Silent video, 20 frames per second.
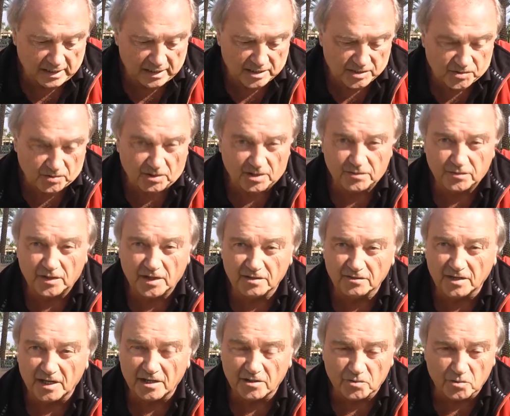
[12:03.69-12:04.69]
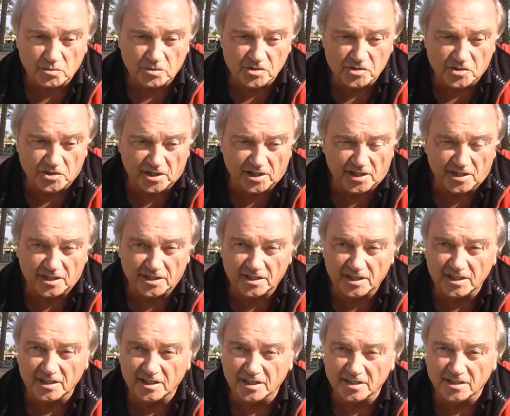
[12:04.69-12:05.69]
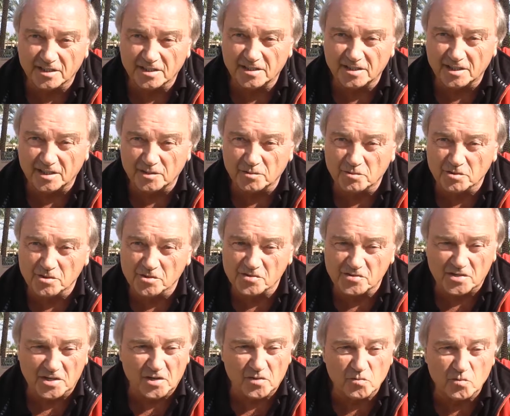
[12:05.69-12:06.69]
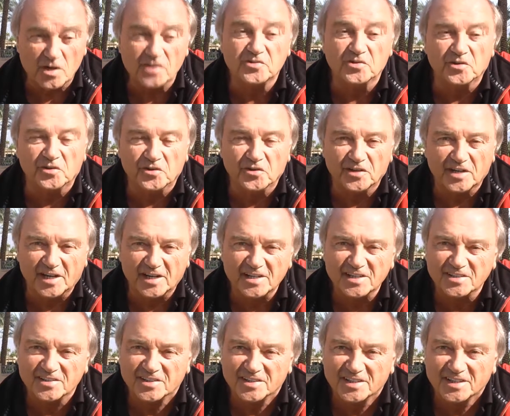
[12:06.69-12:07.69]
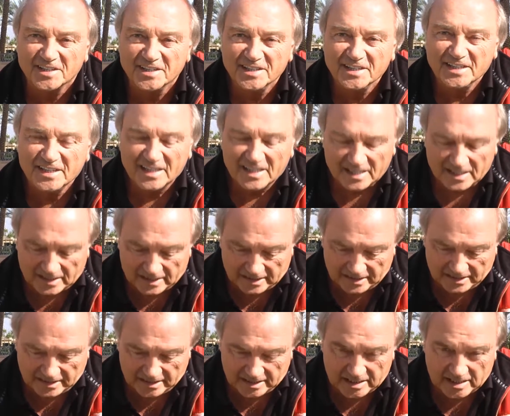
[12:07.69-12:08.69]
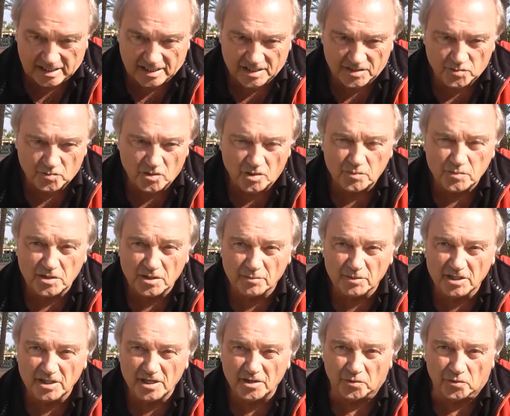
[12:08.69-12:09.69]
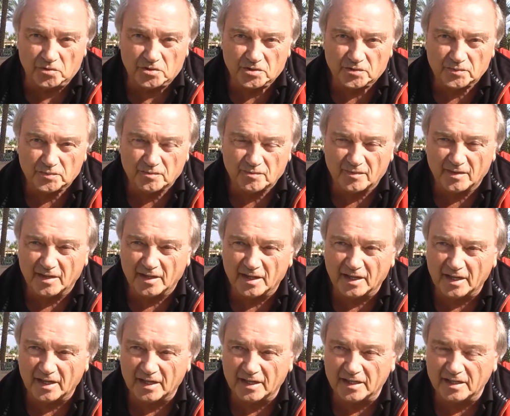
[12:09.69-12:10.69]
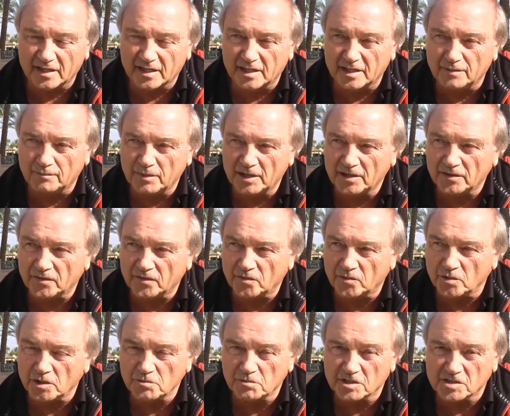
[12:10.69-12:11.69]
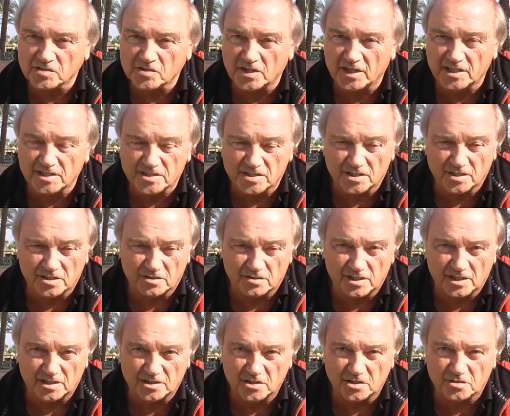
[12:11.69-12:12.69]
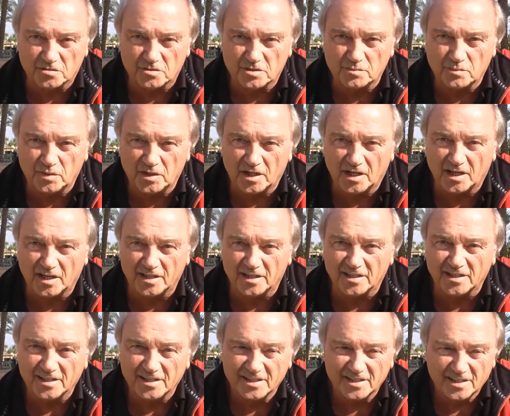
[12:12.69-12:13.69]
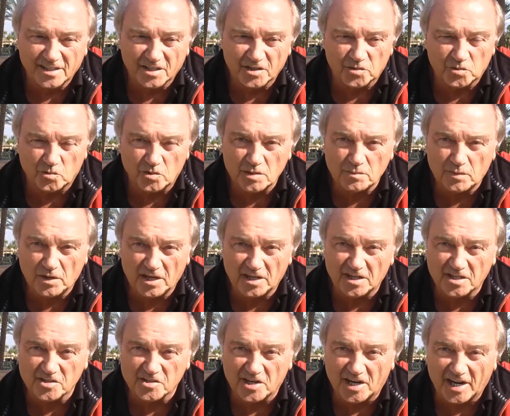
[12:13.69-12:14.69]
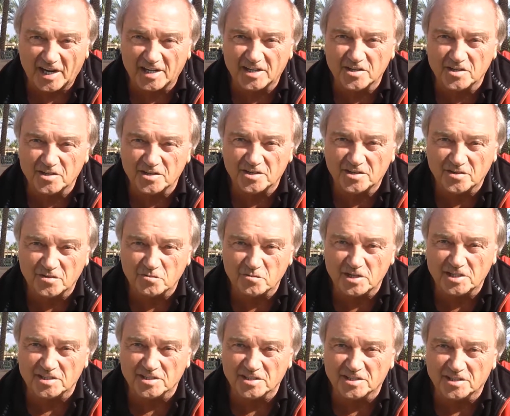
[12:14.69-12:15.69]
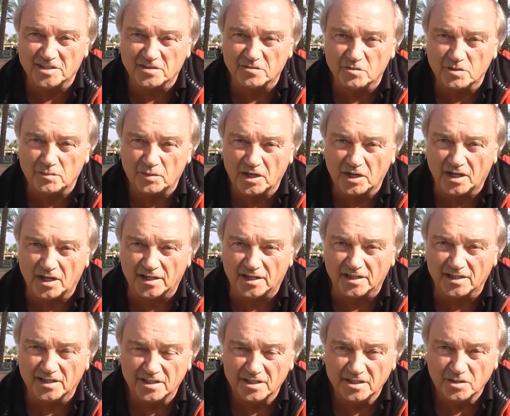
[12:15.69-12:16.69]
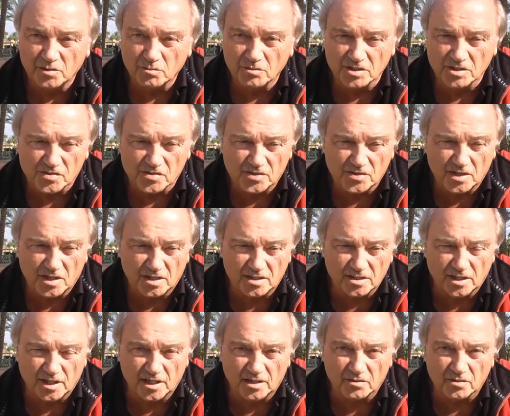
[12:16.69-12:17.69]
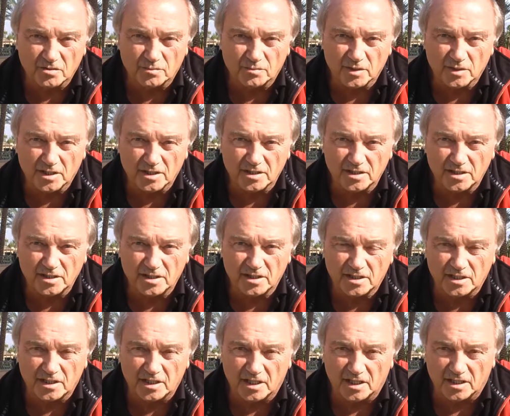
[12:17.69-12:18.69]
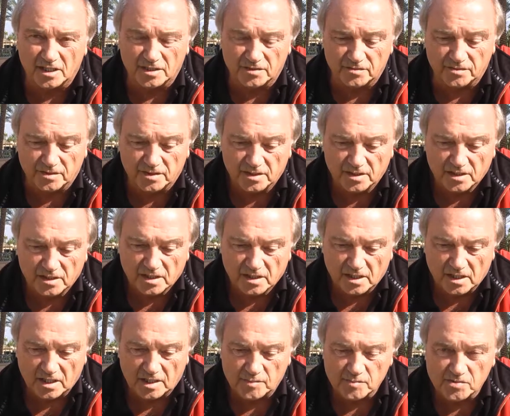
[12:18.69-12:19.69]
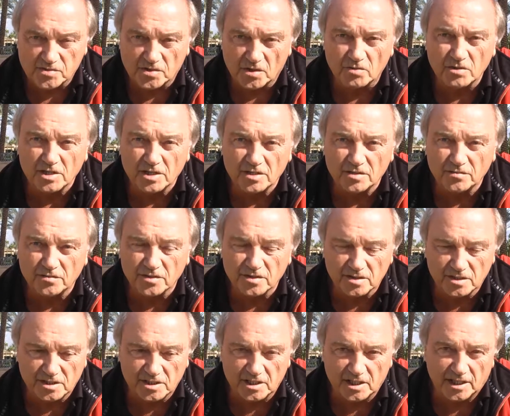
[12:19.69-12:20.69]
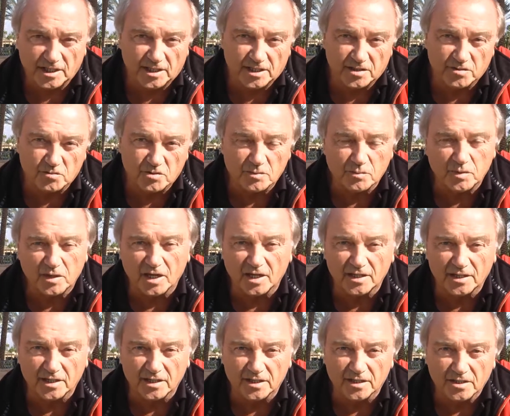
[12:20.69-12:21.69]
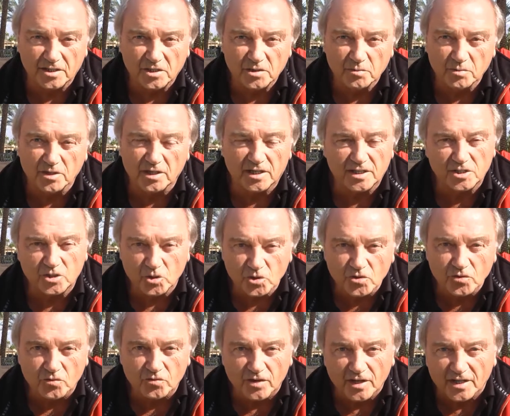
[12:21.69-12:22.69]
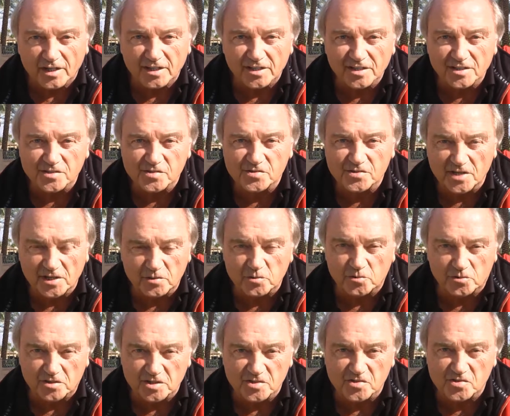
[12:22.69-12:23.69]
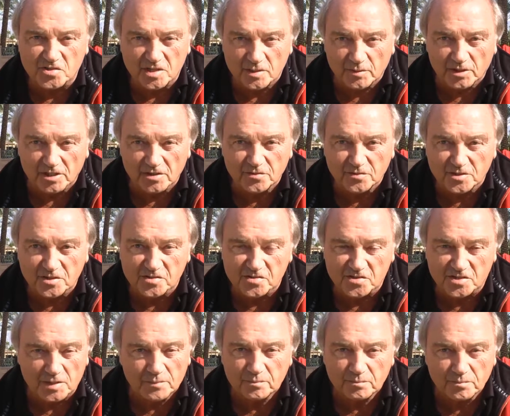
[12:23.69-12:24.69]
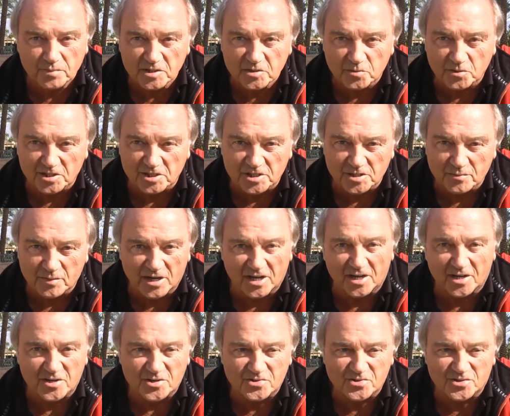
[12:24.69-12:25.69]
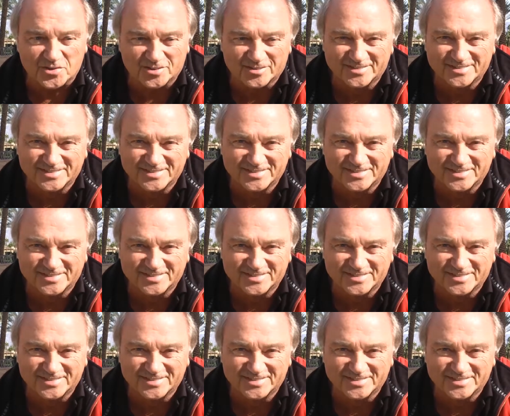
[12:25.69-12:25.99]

And so I found out which jail in England he was resident at, and I dropped him a note. And about 3 weeks later I got a reply, a 3-page handwritten reply, which started out, "My dear Clive, I'm sorry for the delay in replying, but I couldn't find a secretary slim enough to slip between the bars."